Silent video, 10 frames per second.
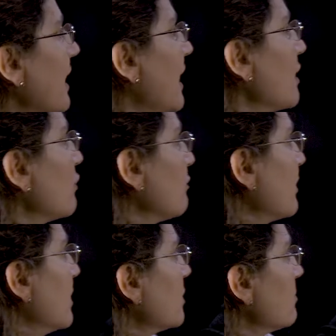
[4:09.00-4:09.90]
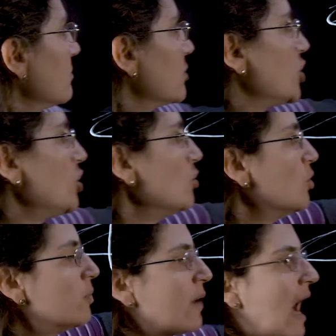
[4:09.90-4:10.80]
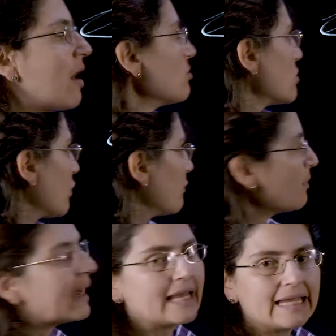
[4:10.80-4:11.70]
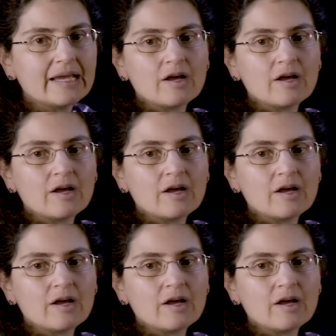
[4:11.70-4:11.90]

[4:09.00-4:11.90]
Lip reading: kind of tube out of my